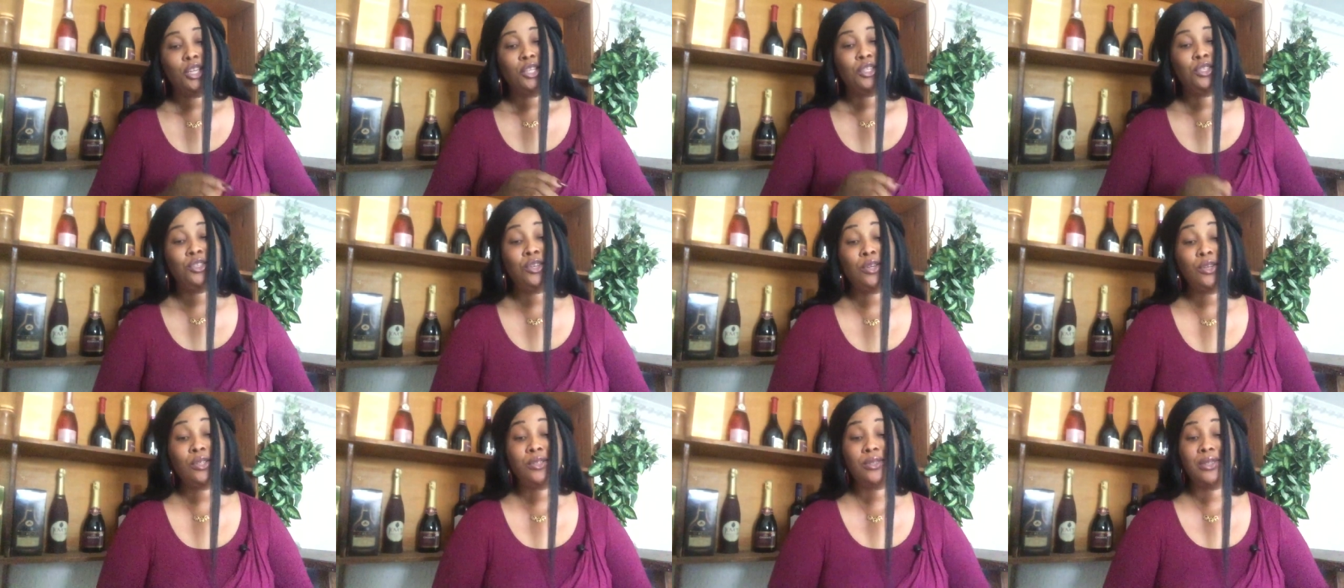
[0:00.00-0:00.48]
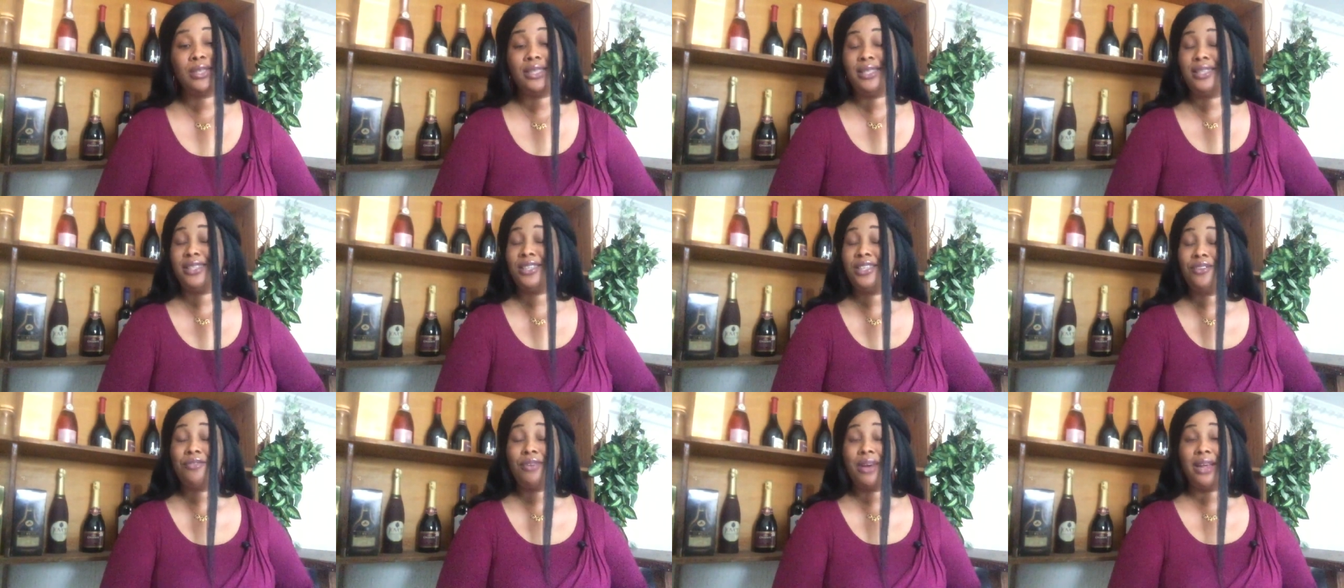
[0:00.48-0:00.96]
Due to the
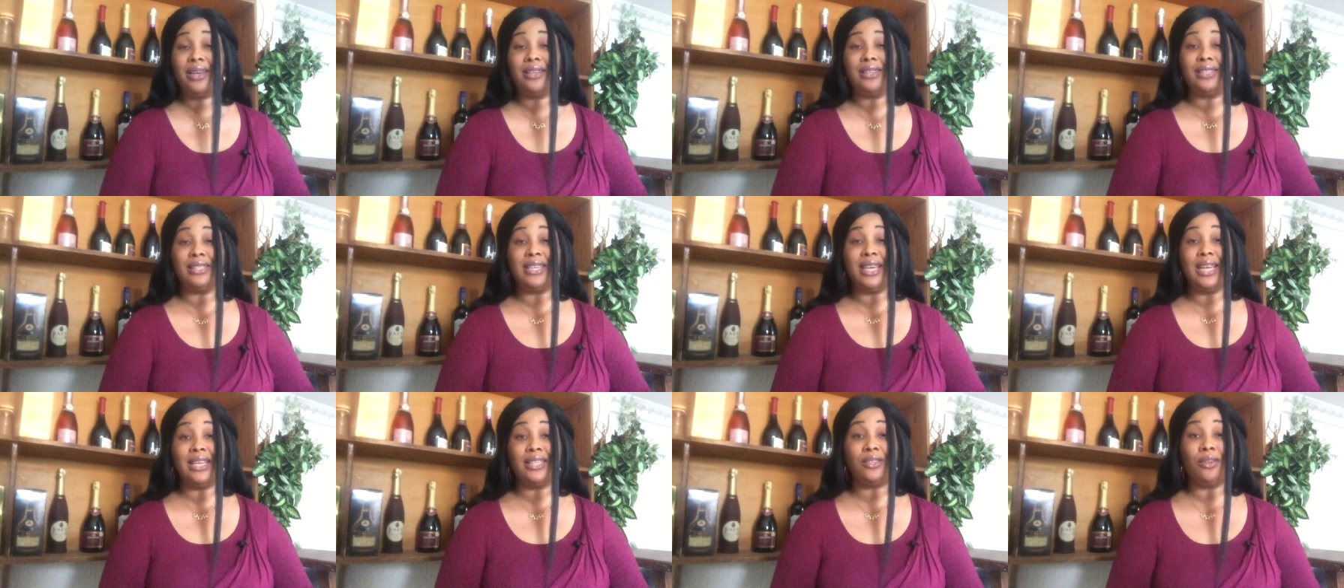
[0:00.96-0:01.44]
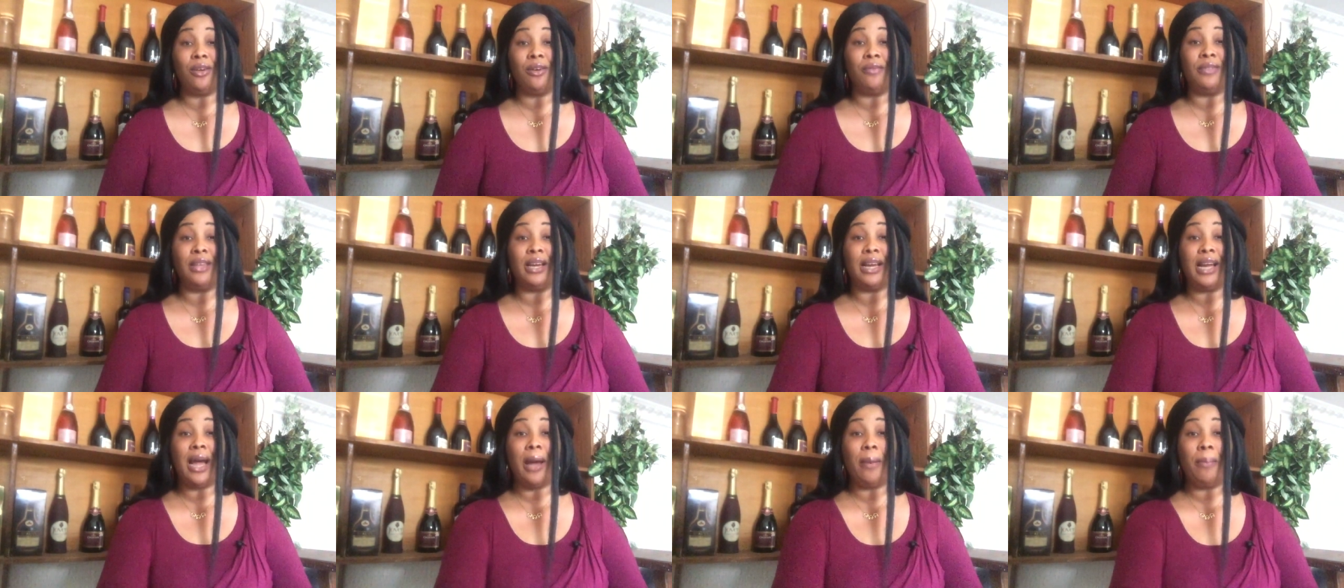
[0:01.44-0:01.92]
seriousness of
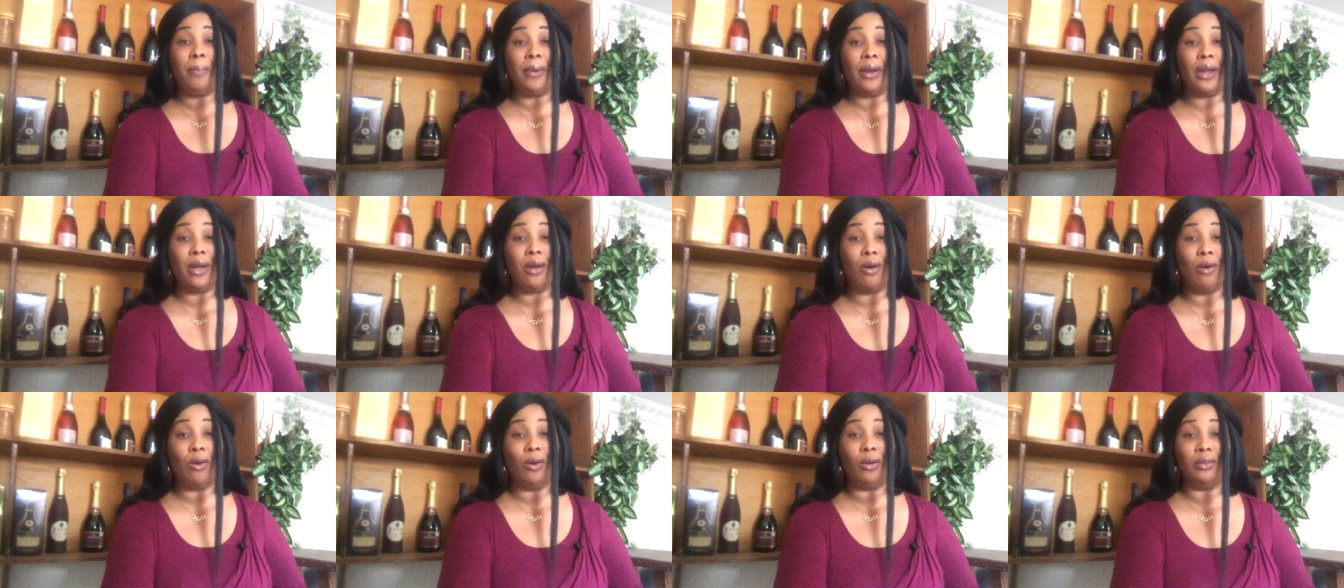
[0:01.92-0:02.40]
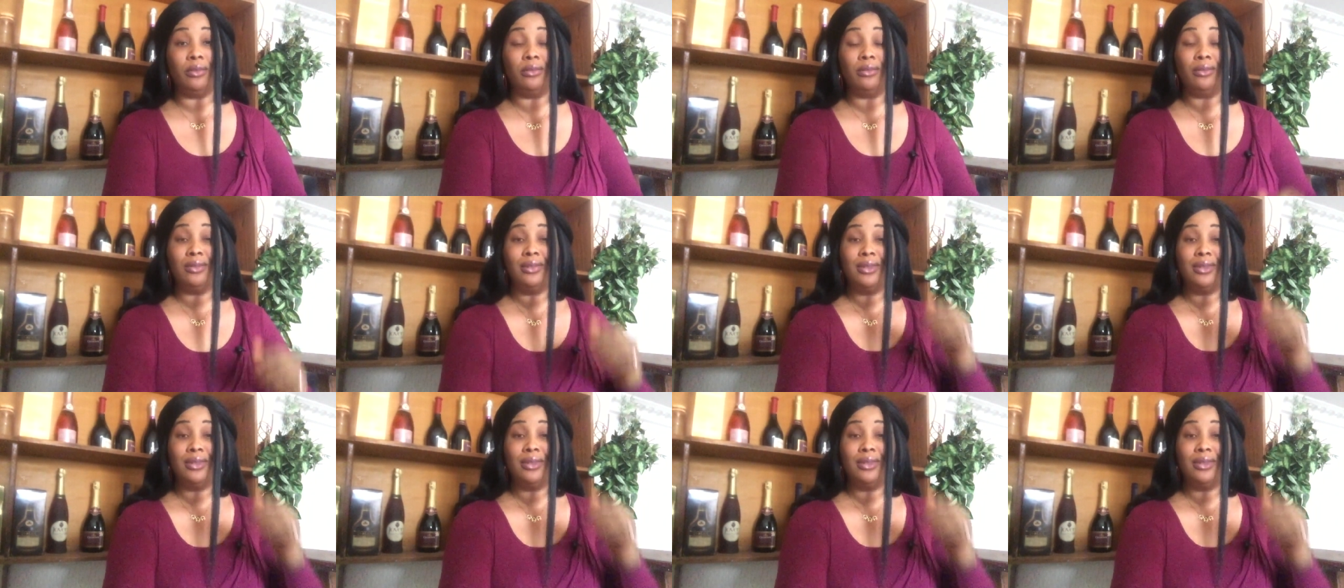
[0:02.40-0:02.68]
the Capricorn,